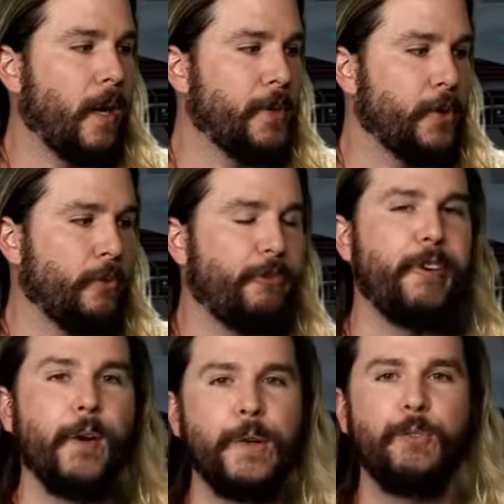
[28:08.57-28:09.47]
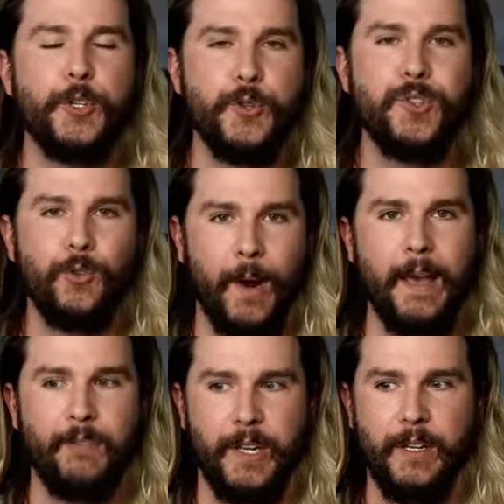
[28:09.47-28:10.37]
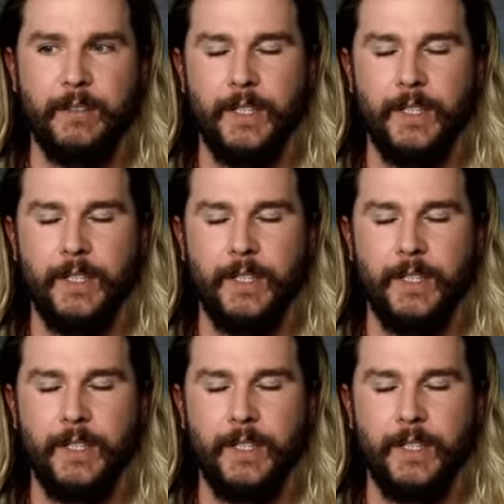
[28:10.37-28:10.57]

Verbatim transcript: under very reduced gravity